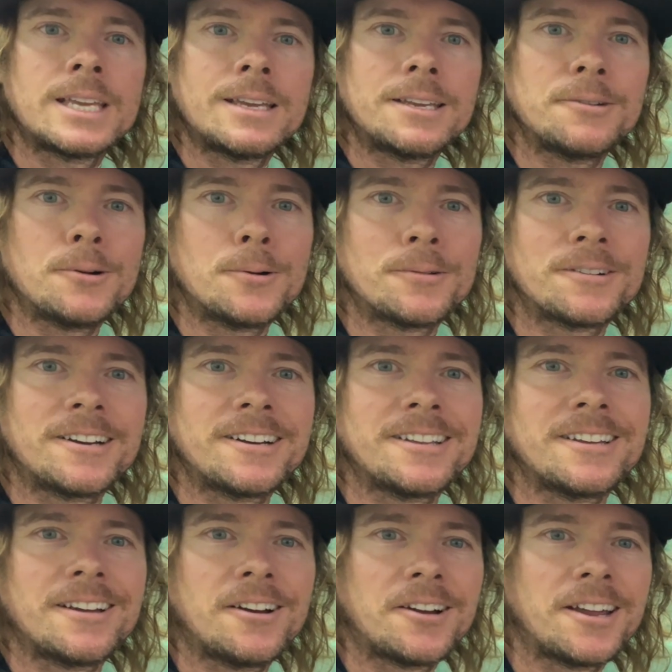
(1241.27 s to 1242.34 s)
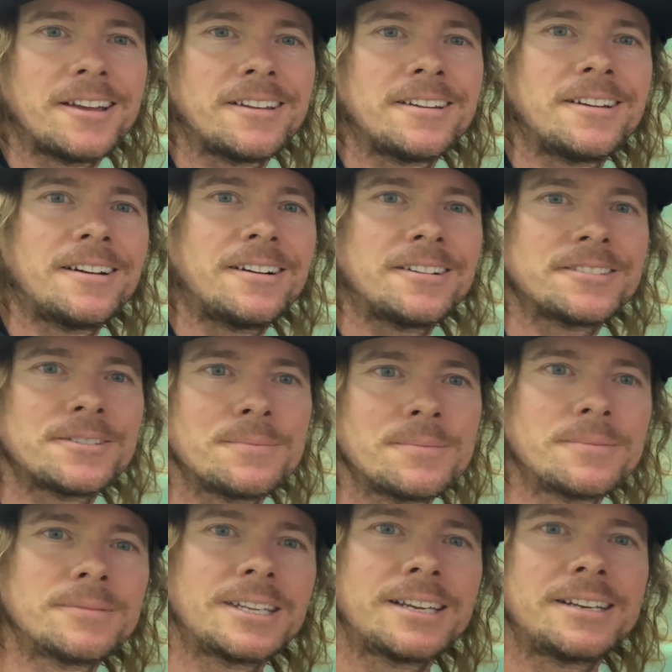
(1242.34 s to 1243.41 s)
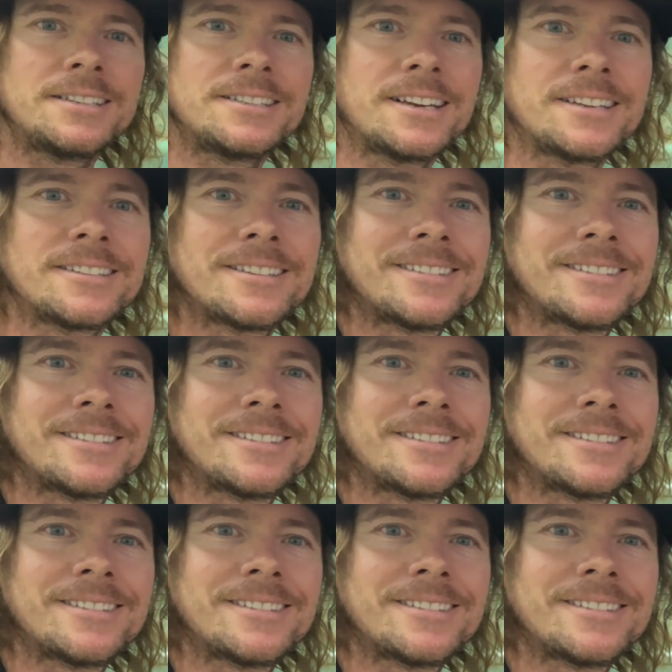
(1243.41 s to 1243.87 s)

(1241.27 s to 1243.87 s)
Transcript: You won't regret it. Okay, awesome. Take it easy, guys.